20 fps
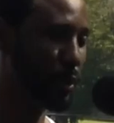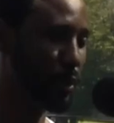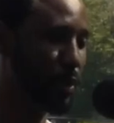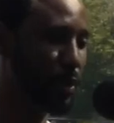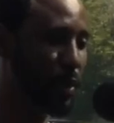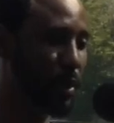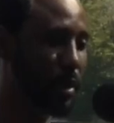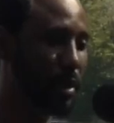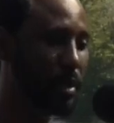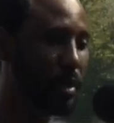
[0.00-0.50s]

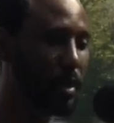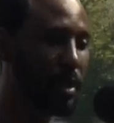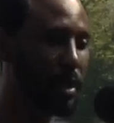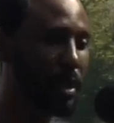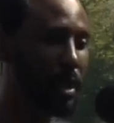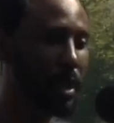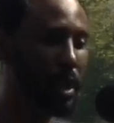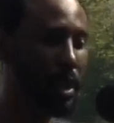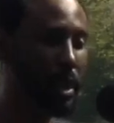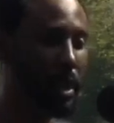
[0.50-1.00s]
locally,
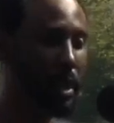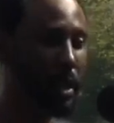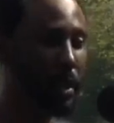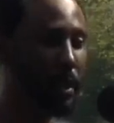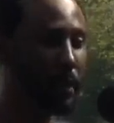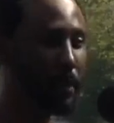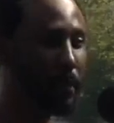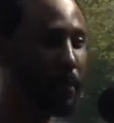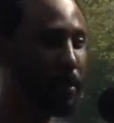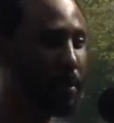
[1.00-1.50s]
and
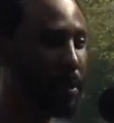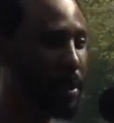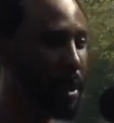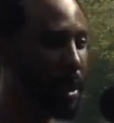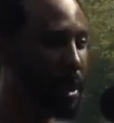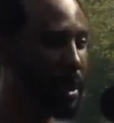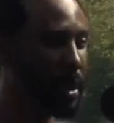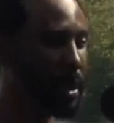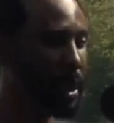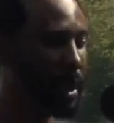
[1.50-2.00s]
um, from
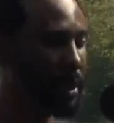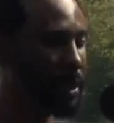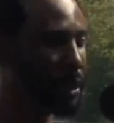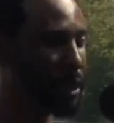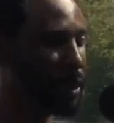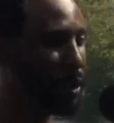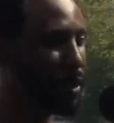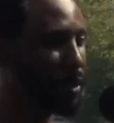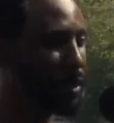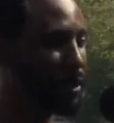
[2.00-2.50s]
there, I
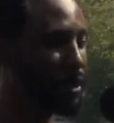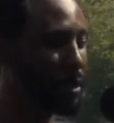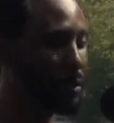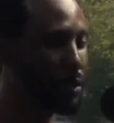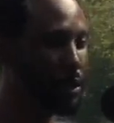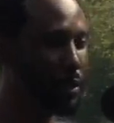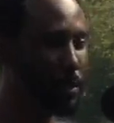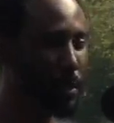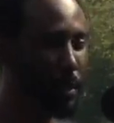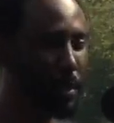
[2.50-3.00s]
started learning some
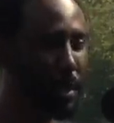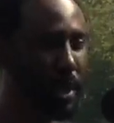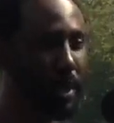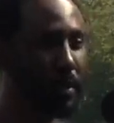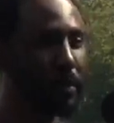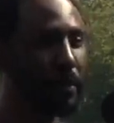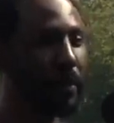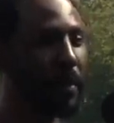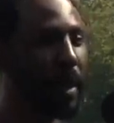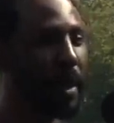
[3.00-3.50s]
truth
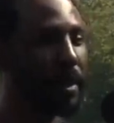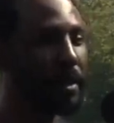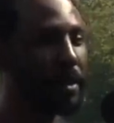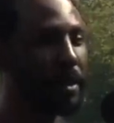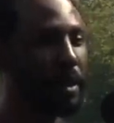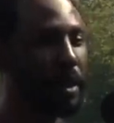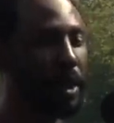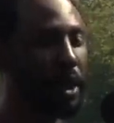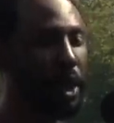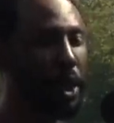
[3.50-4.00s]
and fact.
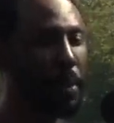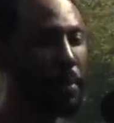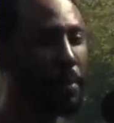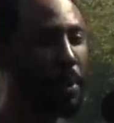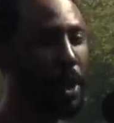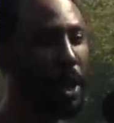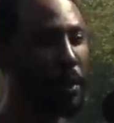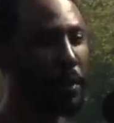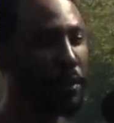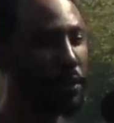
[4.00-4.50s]

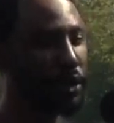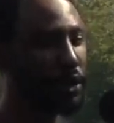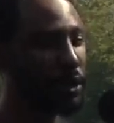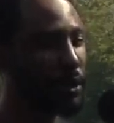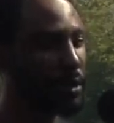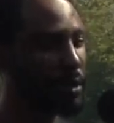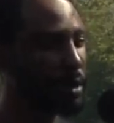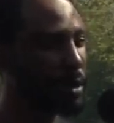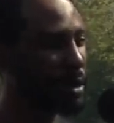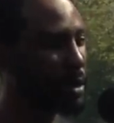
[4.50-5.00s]
But I was
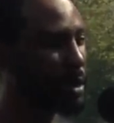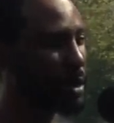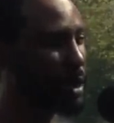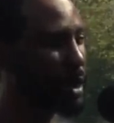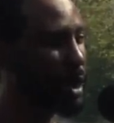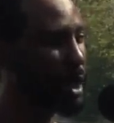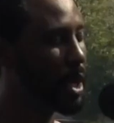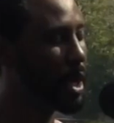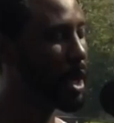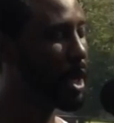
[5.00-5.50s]
just
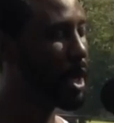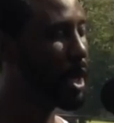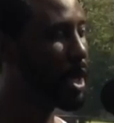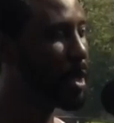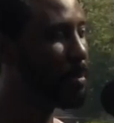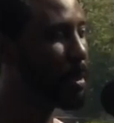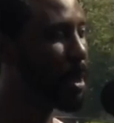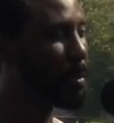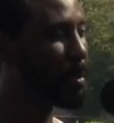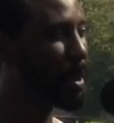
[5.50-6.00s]

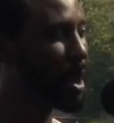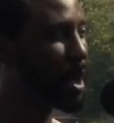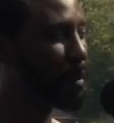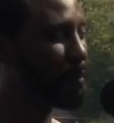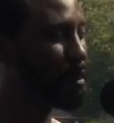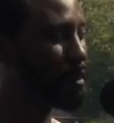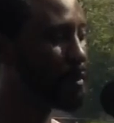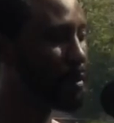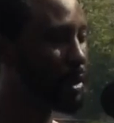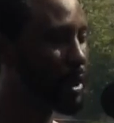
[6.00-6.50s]
in my mind,
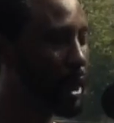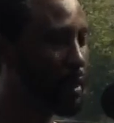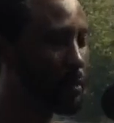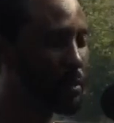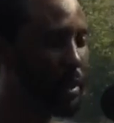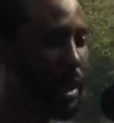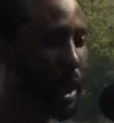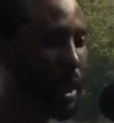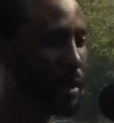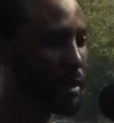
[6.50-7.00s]
I've always
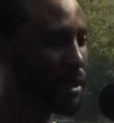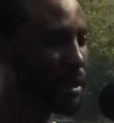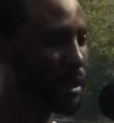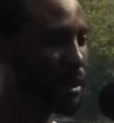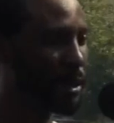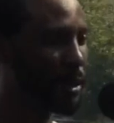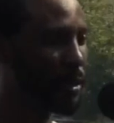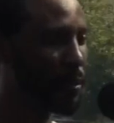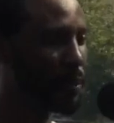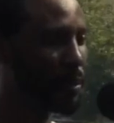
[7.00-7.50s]
had doubts, you
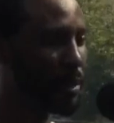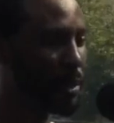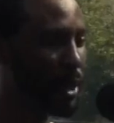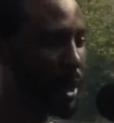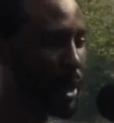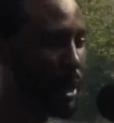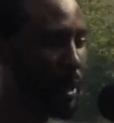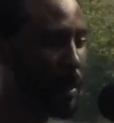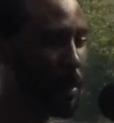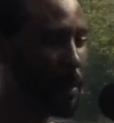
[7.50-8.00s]
know, because
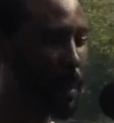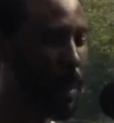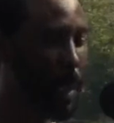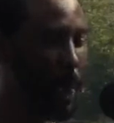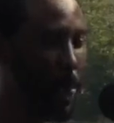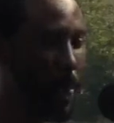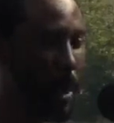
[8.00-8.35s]
um,